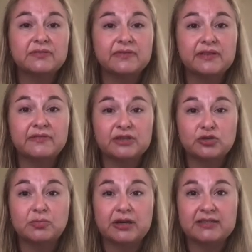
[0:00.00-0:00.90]
for the
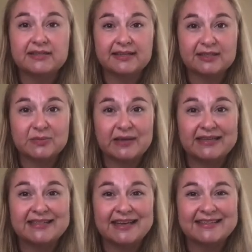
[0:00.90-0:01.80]
visual processing
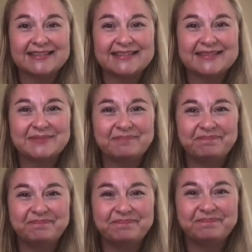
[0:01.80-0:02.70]
speed tests.
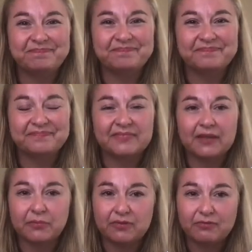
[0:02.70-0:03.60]

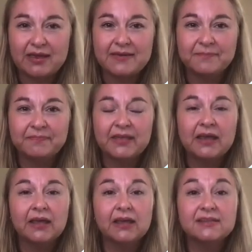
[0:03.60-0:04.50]
3.
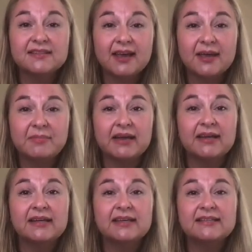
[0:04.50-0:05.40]
A timer
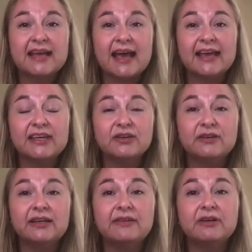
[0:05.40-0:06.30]
to
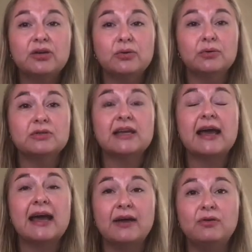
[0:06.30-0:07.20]
accurately record
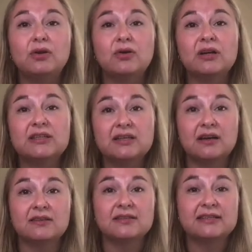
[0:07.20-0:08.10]
how long a
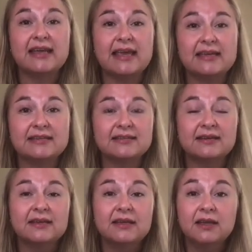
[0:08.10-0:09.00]
task takes.
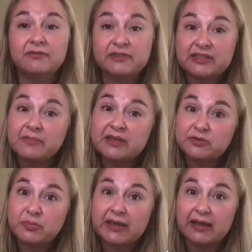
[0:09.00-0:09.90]
And for some this
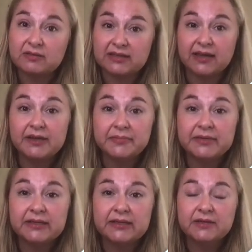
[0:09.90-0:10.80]
will be counting up,
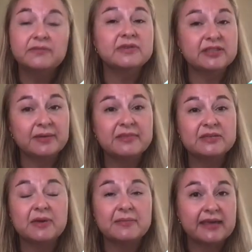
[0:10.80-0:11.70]
for some
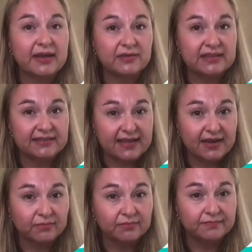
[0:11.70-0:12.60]
this might be counting
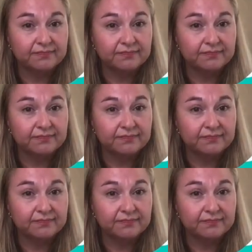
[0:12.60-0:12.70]
down.